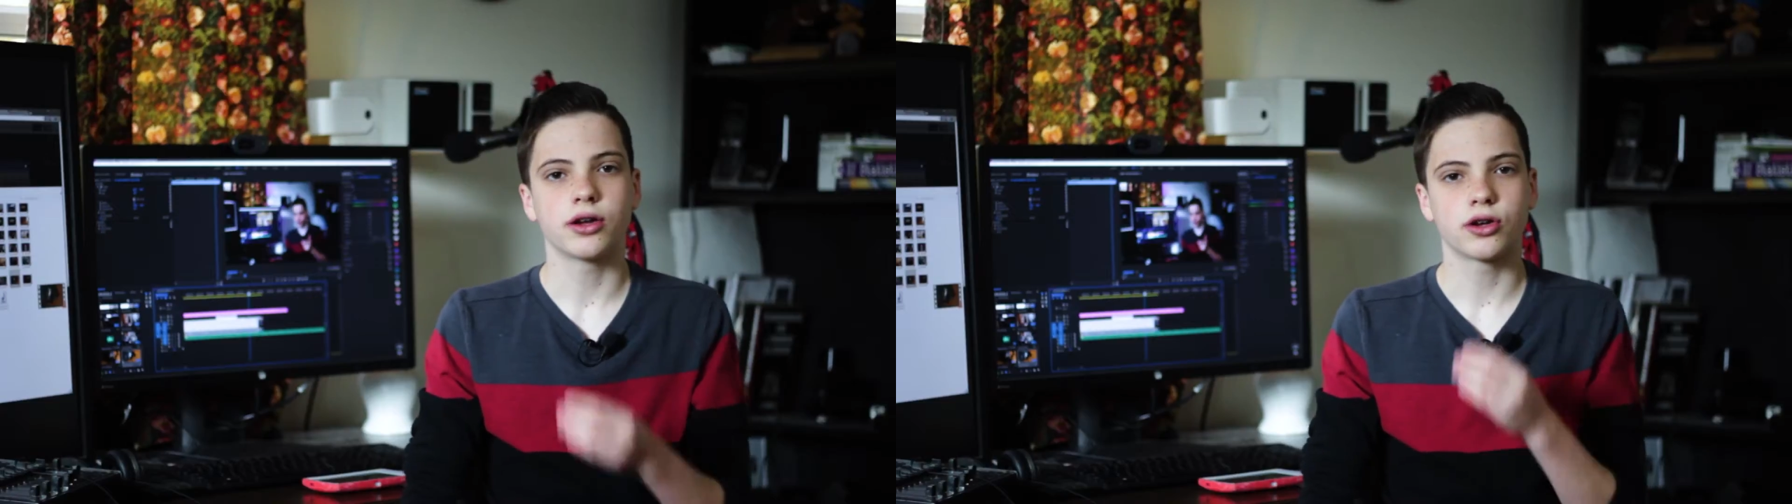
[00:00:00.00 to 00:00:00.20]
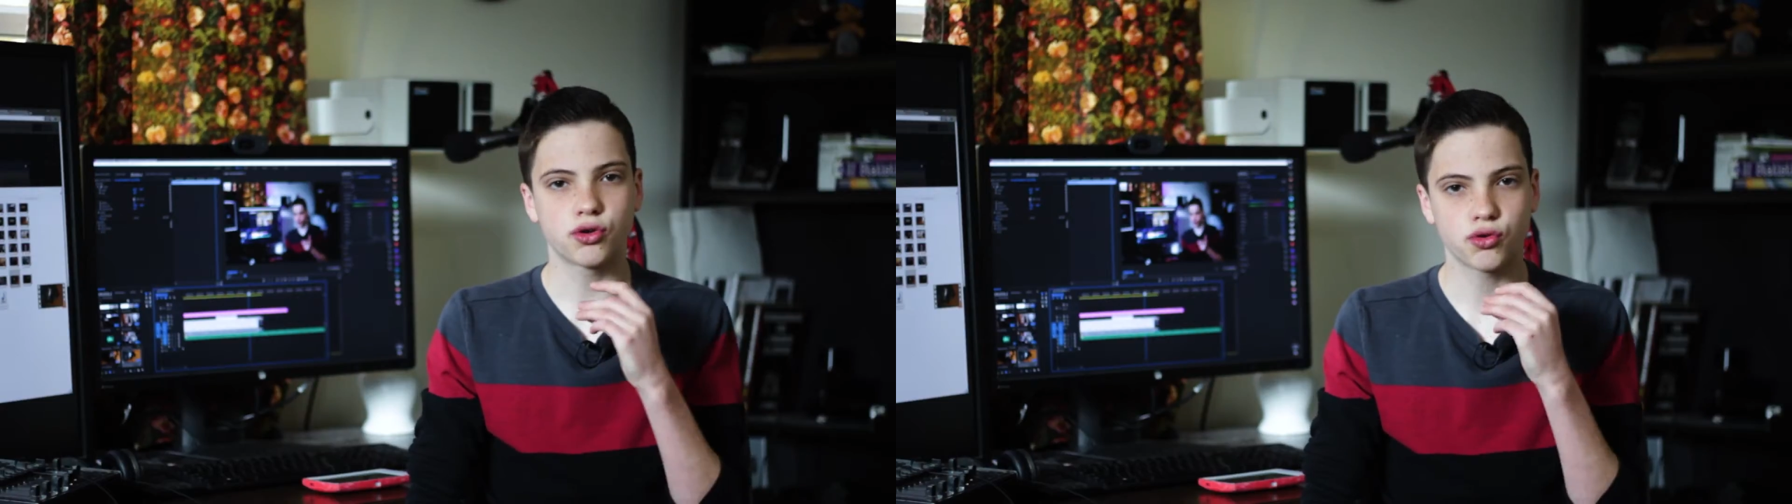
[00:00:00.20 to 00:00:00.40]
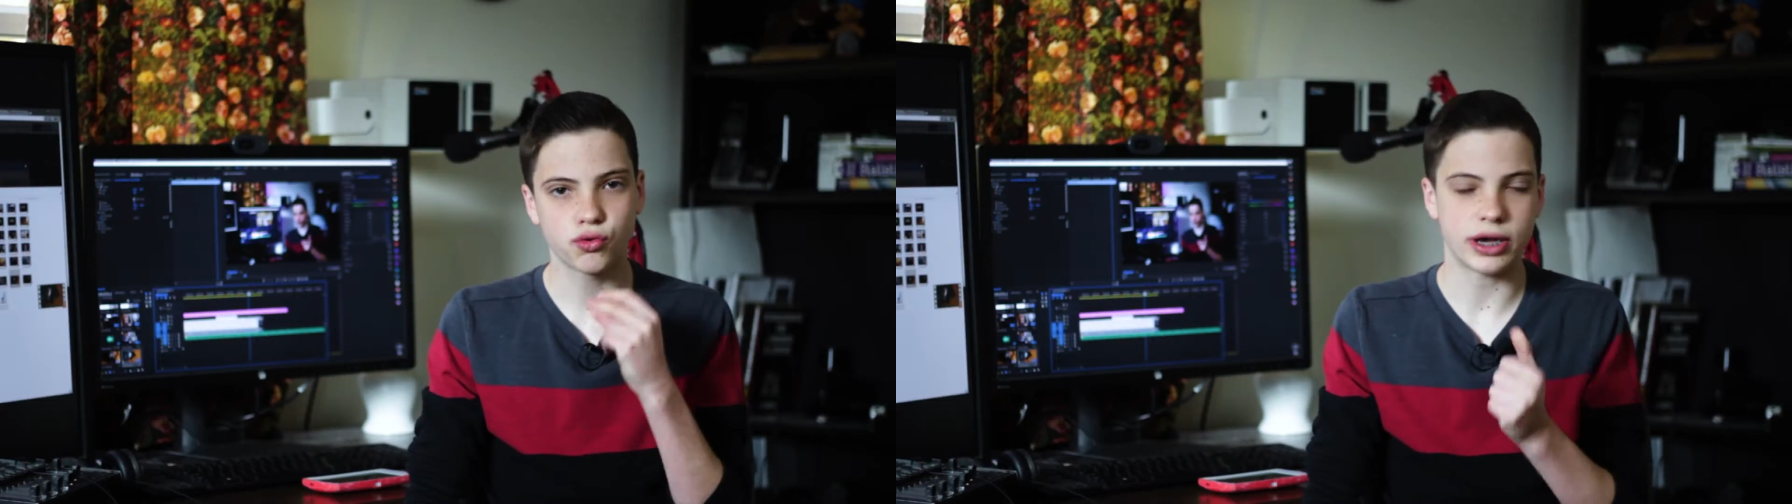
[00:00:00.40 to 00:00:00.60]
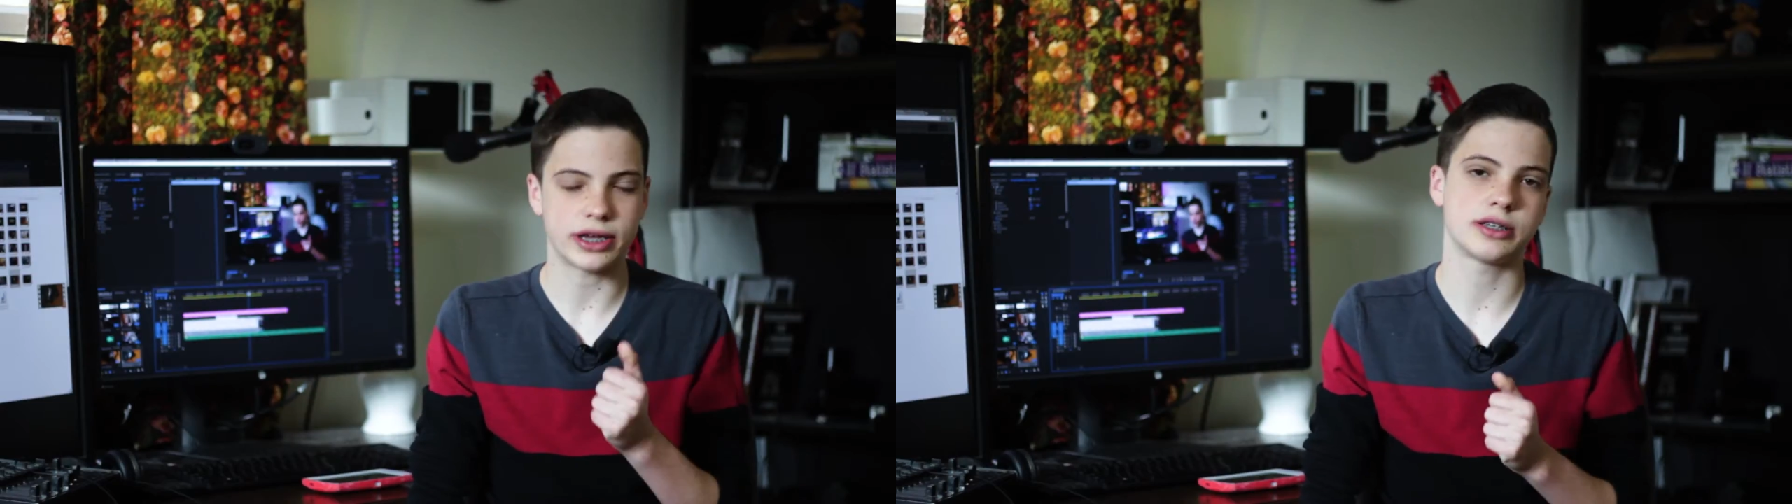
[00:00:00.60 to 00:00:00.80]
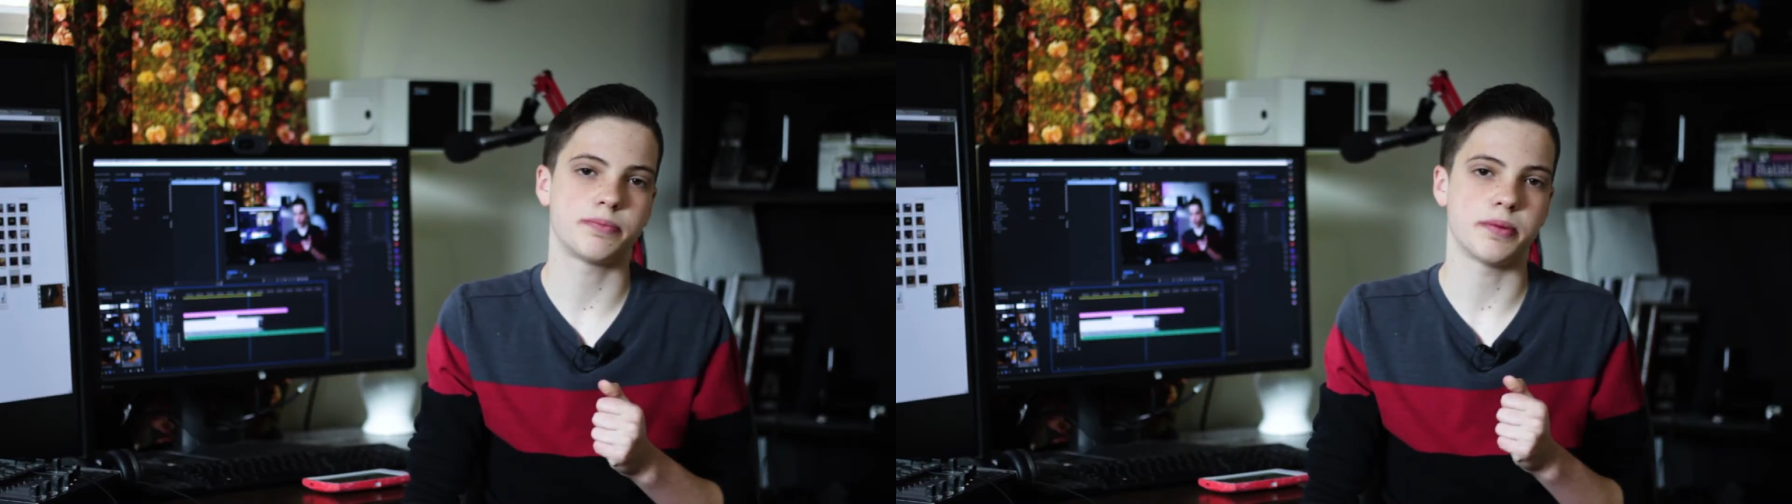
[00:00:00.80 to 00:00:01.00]

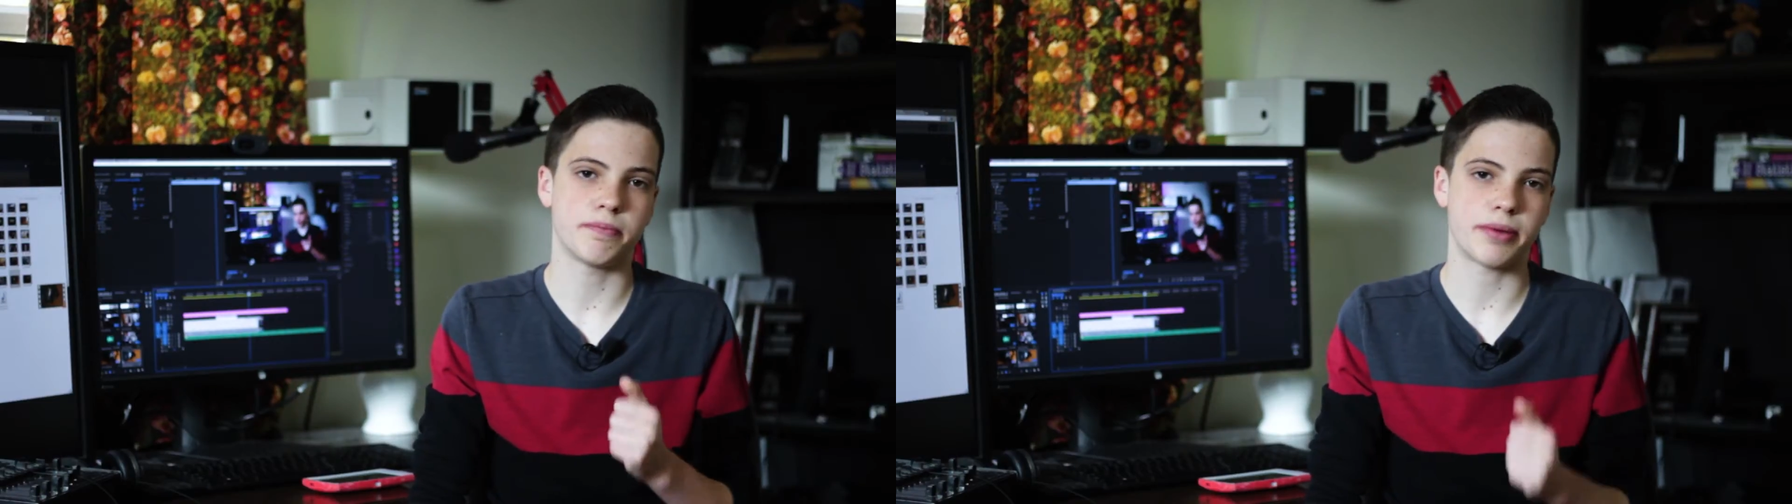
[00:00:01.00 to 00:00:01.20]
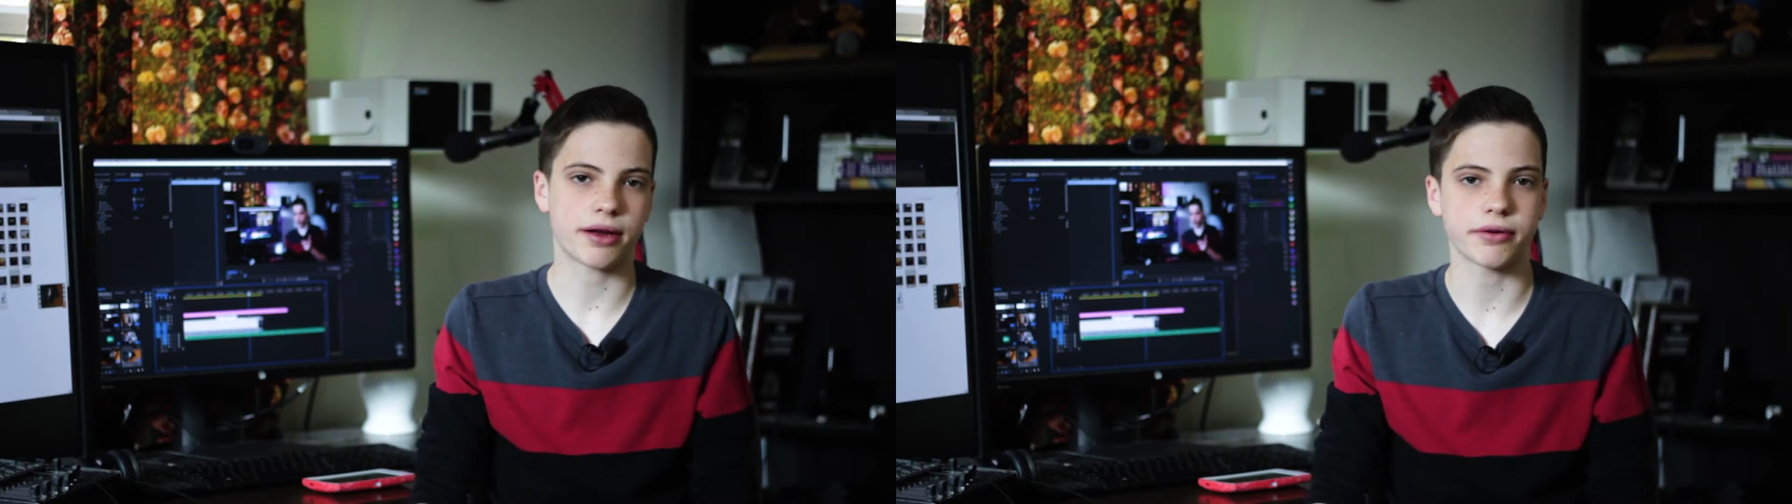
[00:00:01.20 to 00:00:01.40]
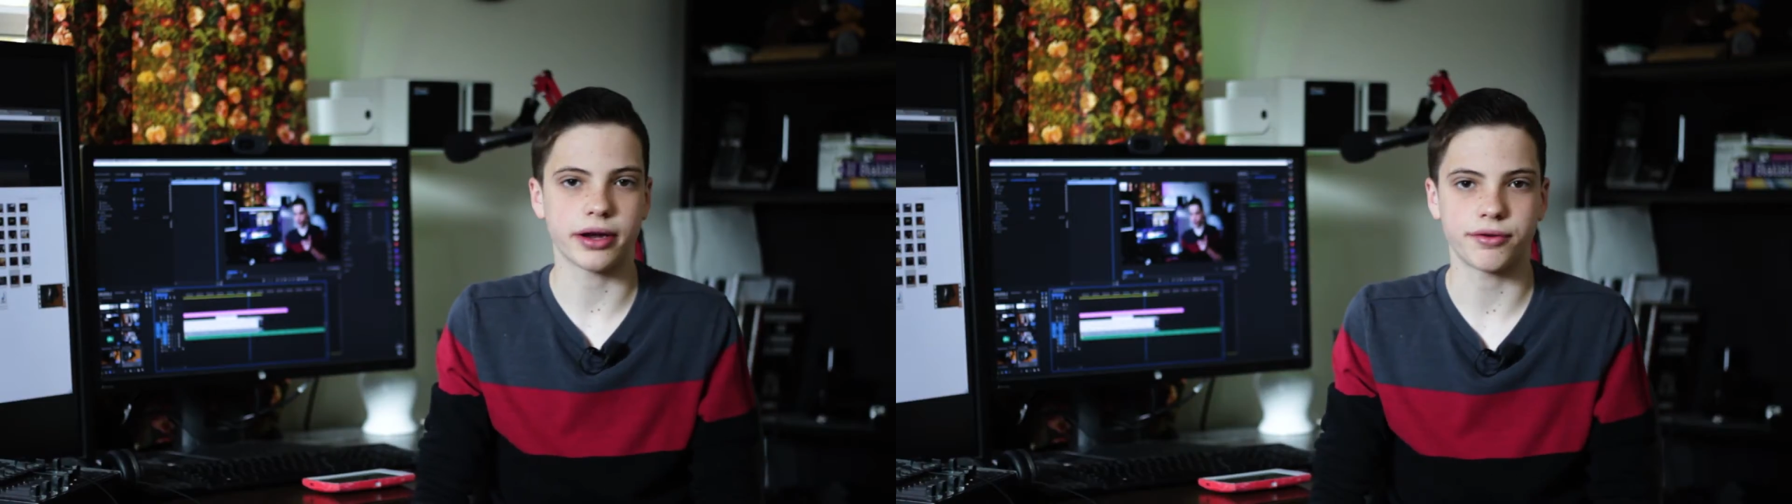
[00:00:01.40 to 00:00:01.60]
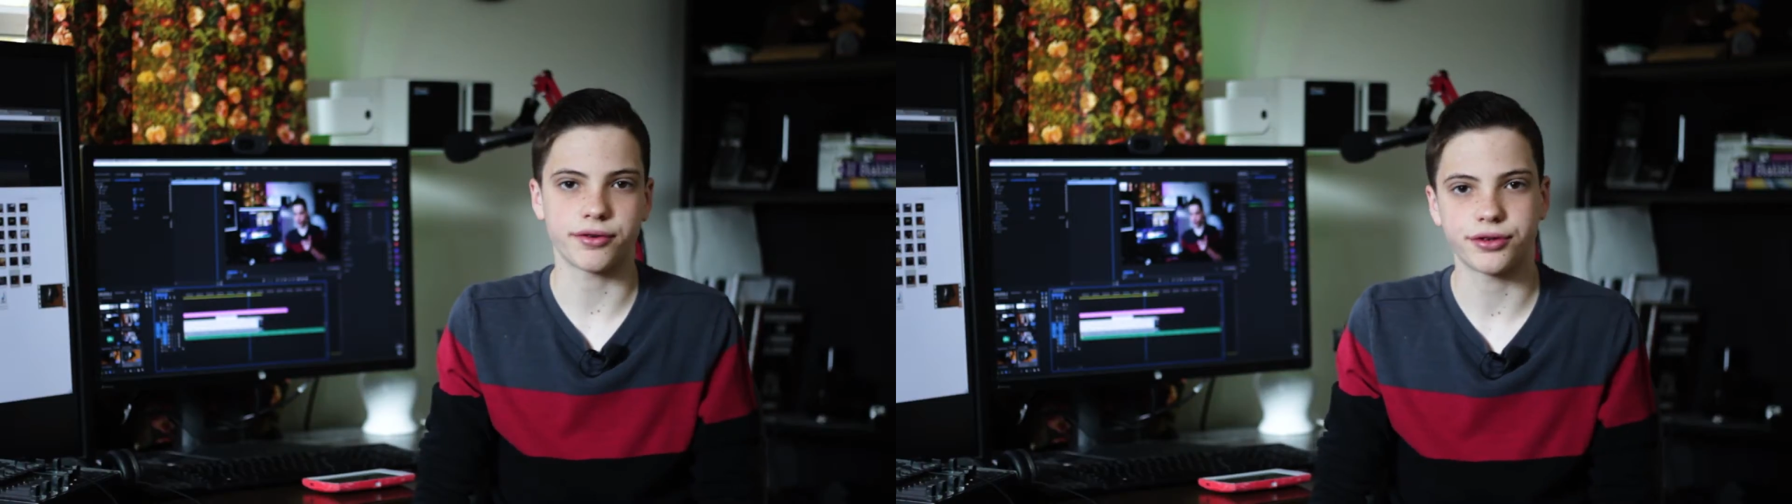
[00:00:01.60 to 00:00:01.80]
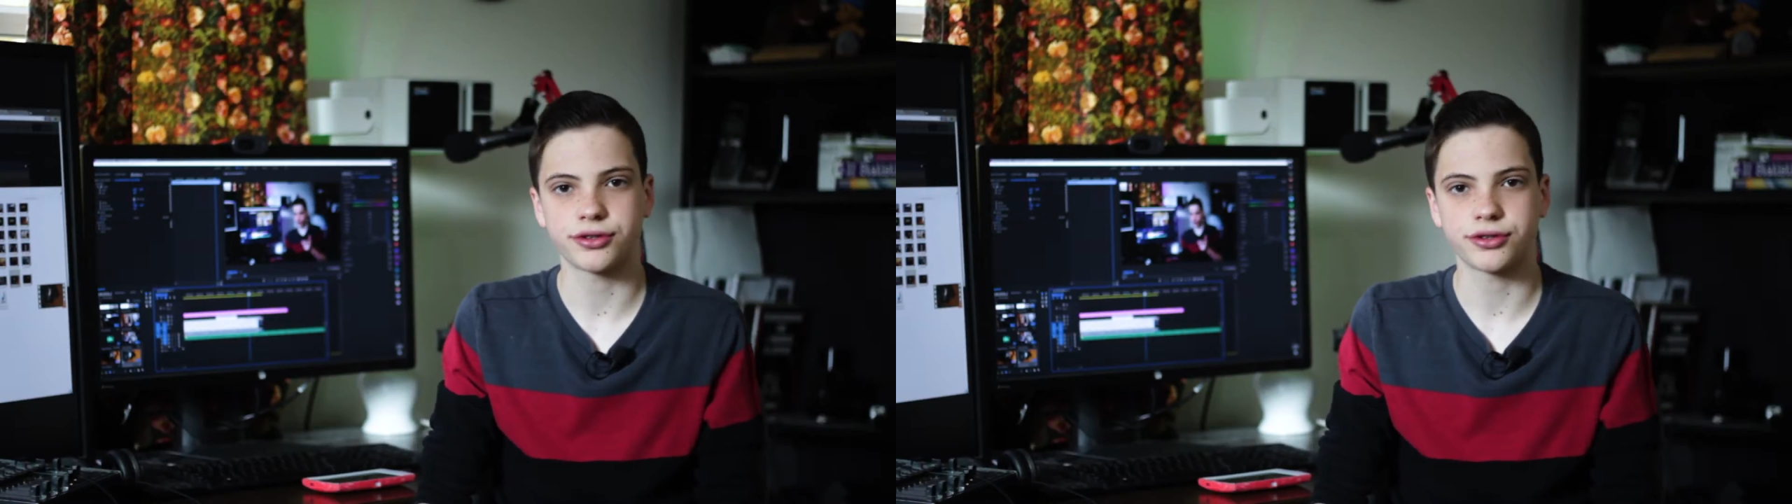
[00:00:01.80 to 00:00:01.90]
crisp background.